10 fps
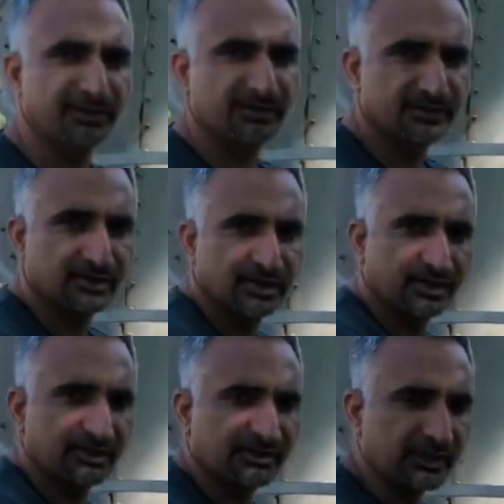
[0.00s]
feed
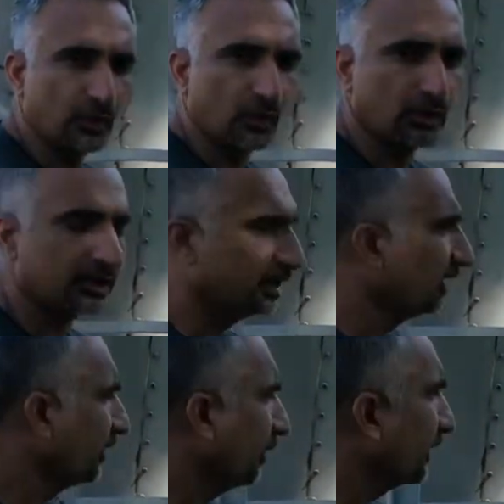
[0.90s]
it can hold.
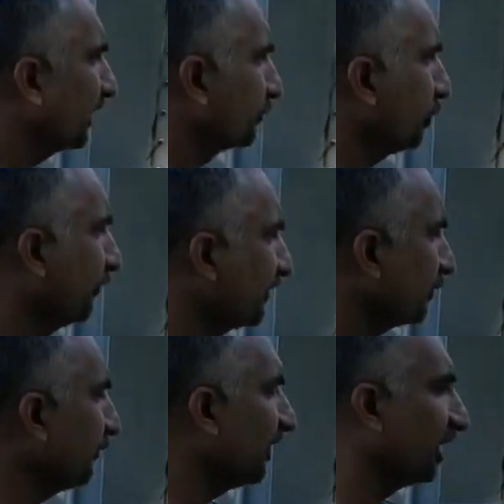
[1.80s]
Okay, so
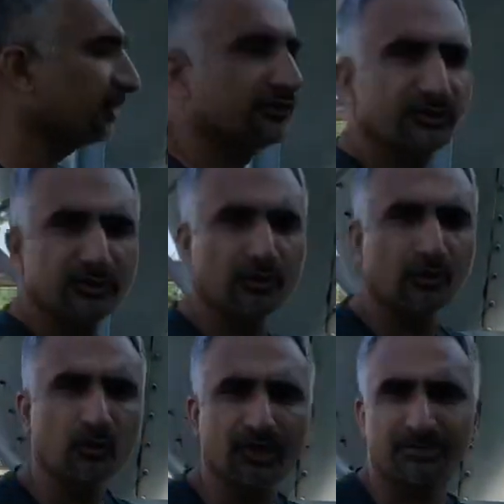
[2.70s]
first of all, you
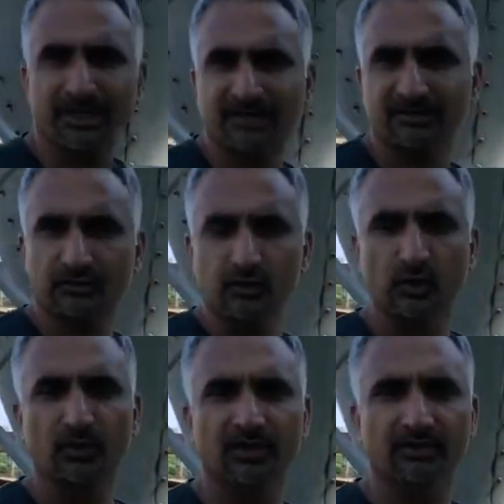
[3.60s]
don't want to buy the
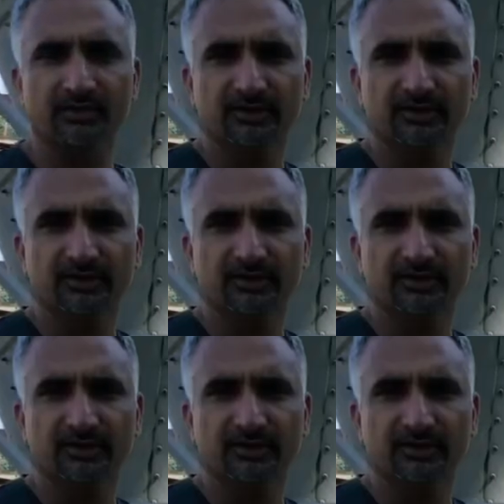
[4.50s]
new one.